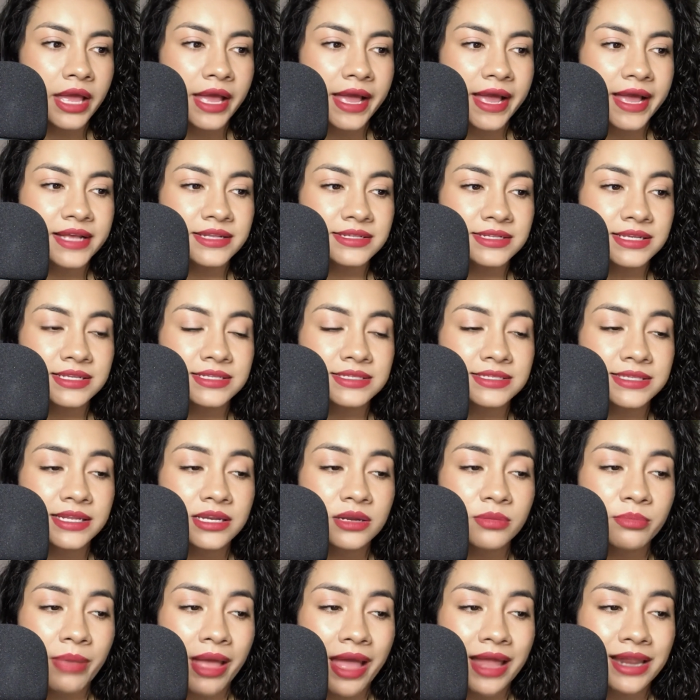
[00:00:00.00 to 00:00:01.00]
as a
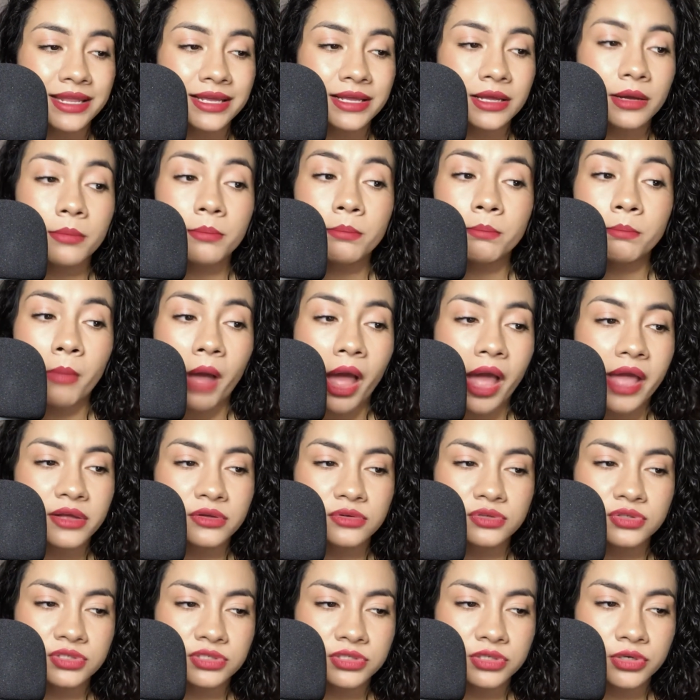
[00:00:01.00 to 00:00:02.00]
cinematic
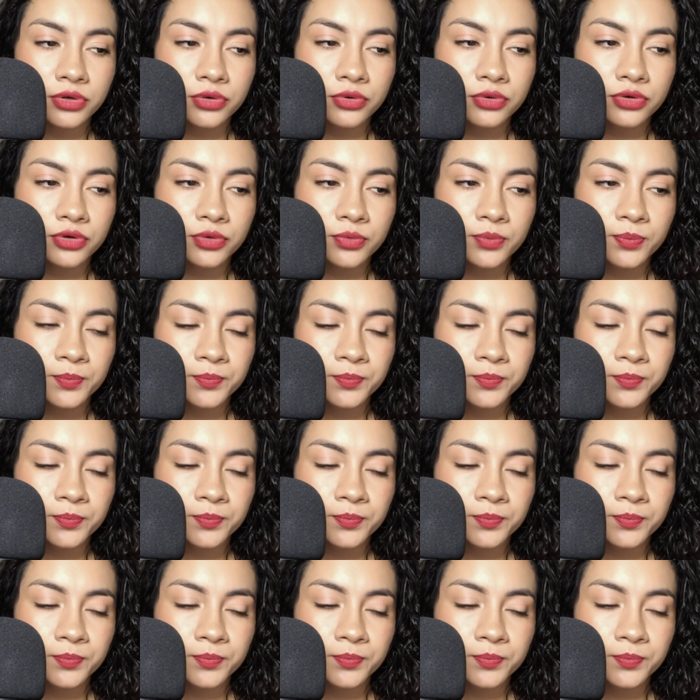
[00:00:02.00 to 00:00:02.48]
milestone,